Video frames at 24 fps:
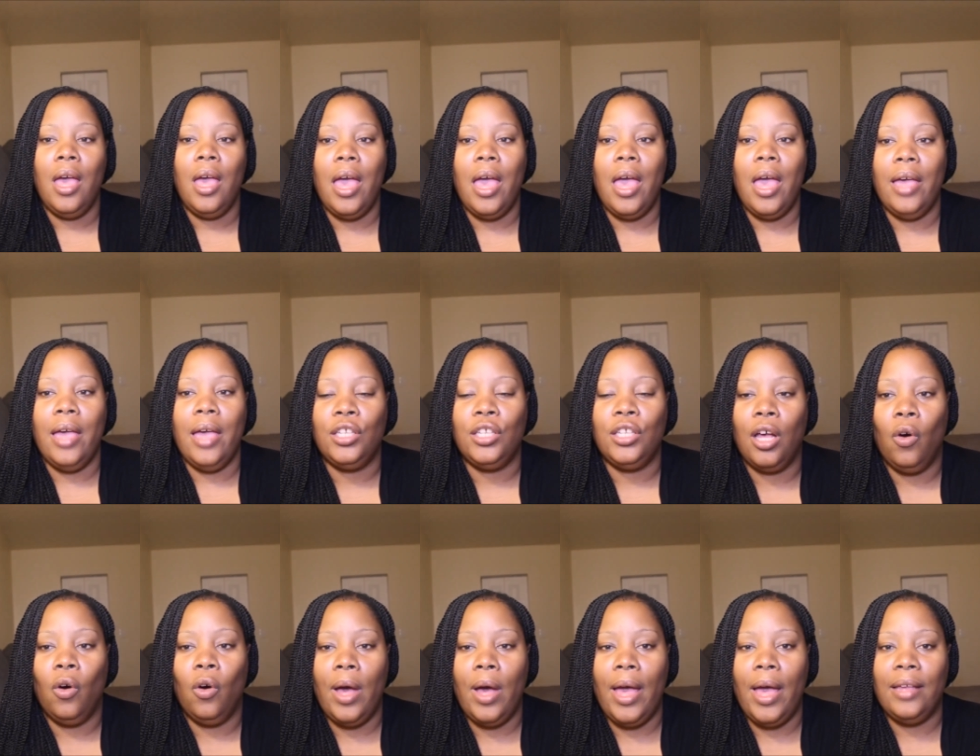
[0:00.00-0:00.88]
And
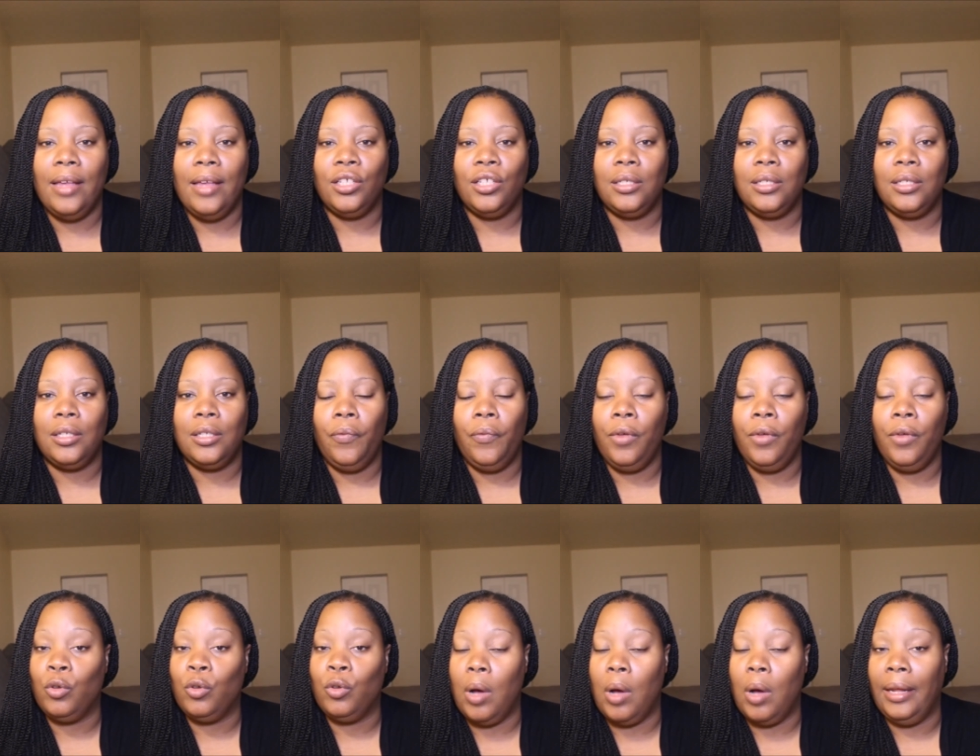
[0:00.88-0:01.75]
so as
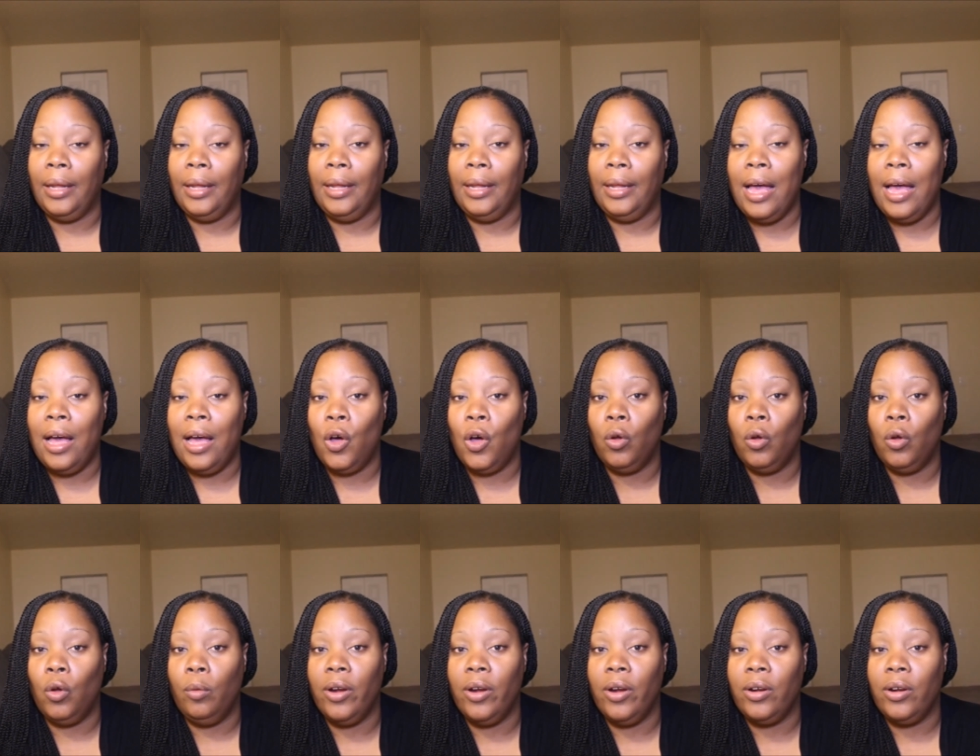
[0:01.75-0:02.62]
Sophia was walking
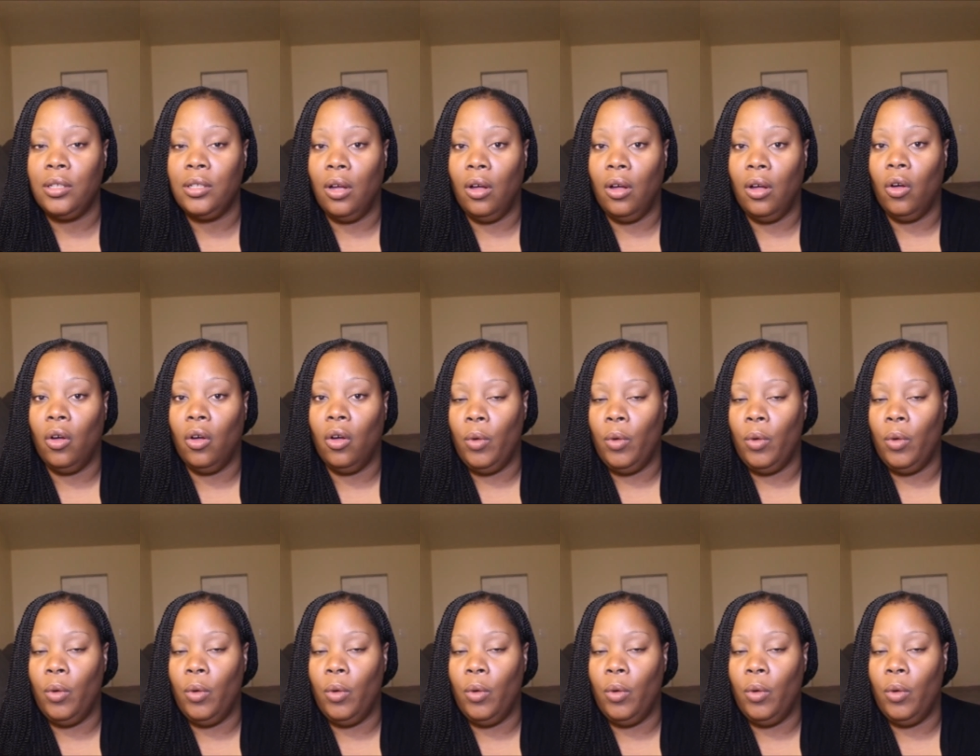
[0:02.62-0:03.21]
out, Marisol, one of